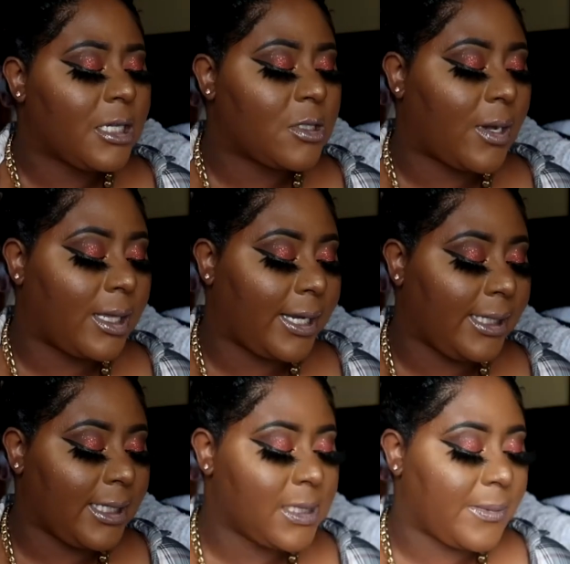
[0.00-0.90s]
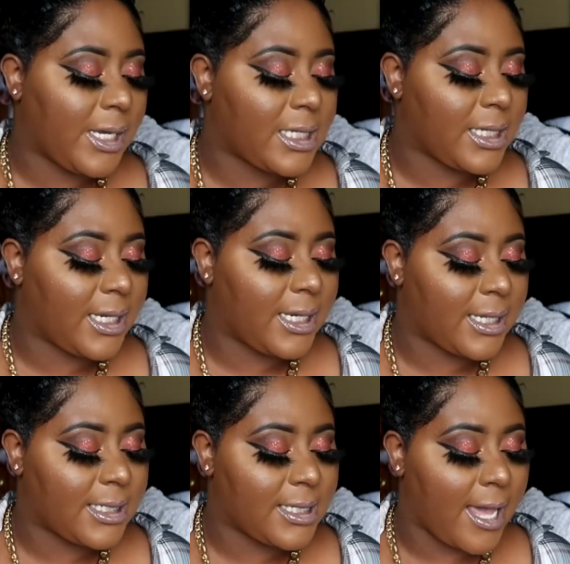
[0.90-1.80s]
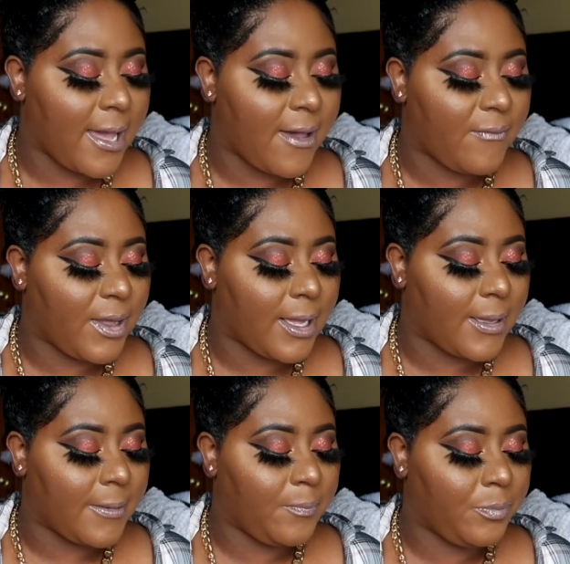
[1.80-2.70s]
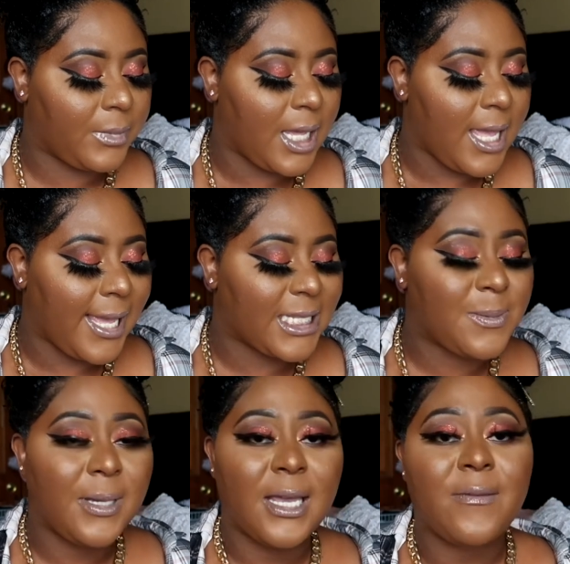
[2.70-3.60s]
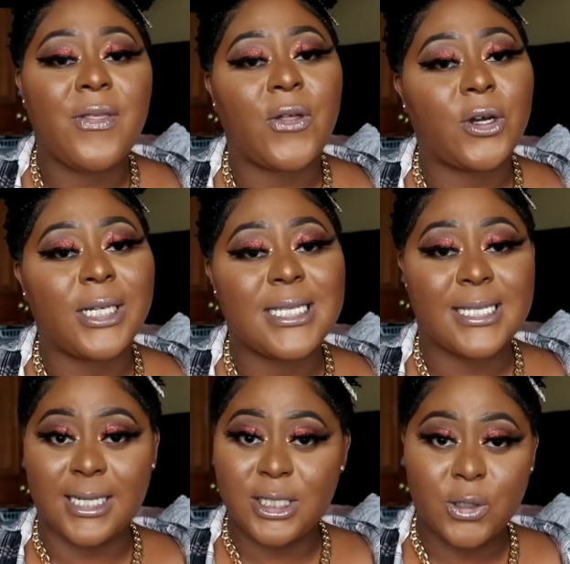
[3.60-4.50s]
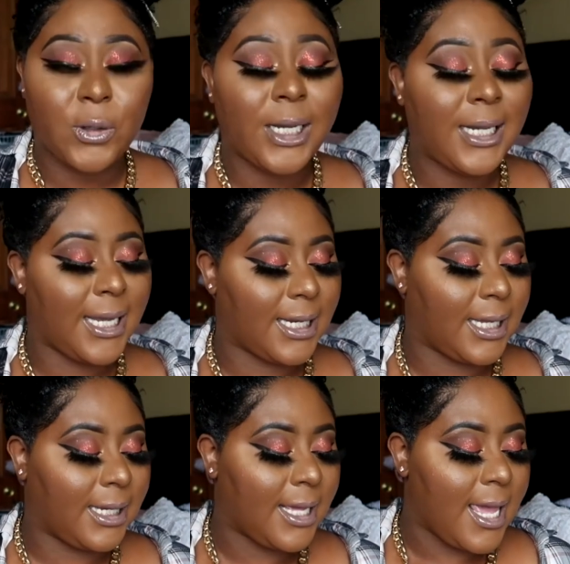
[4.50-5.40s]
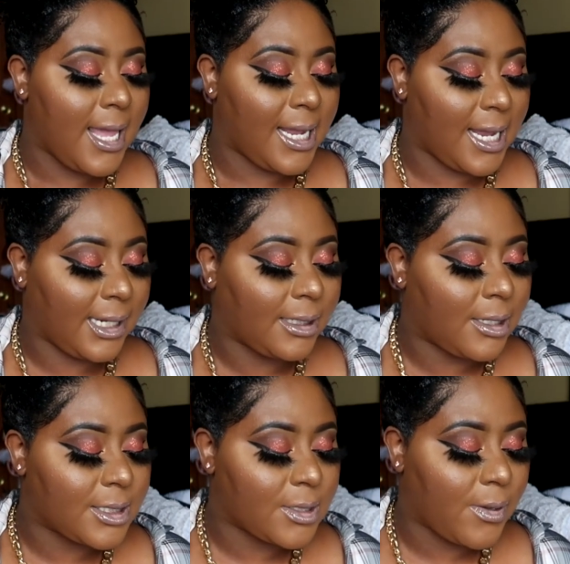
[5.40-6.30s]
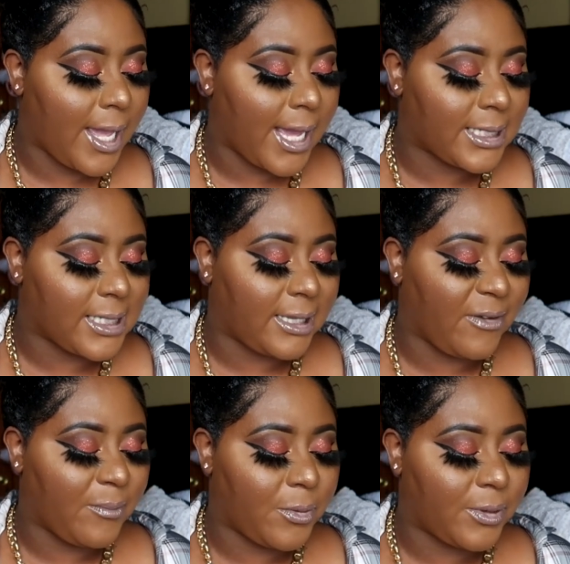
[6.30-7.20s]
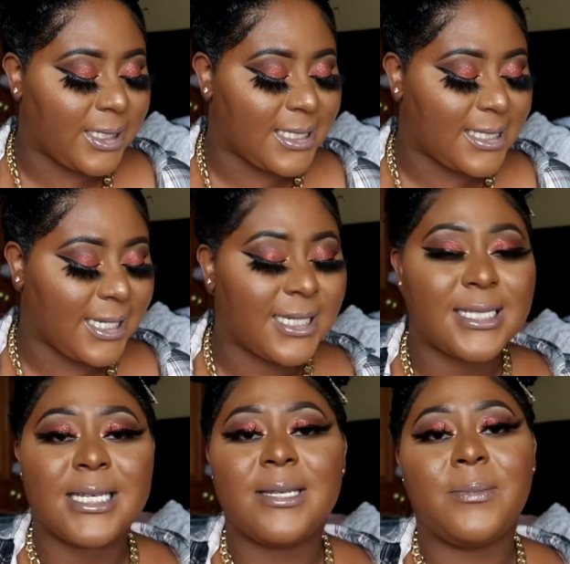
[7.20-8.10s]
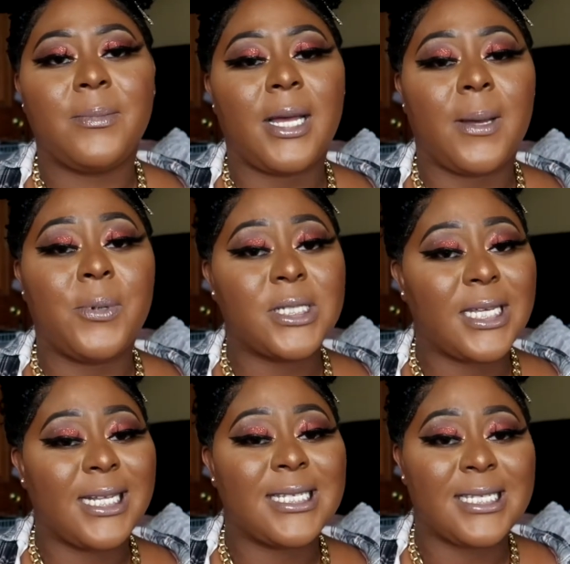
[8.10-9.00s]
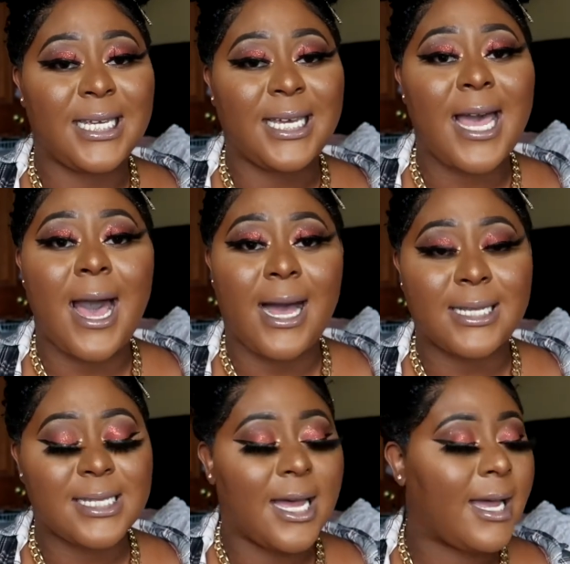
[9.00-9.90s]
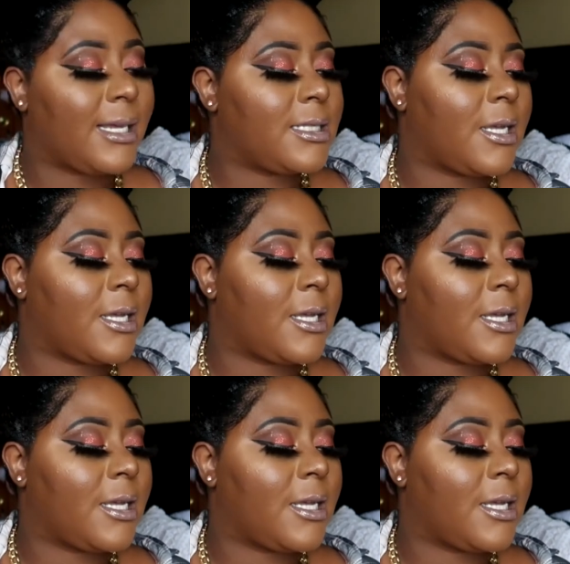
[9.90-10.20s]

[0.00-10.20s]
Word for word: So I like this because it does have um, SPF 30 sunscreen in it and it also has 11.6 uh, percent zinc oxide.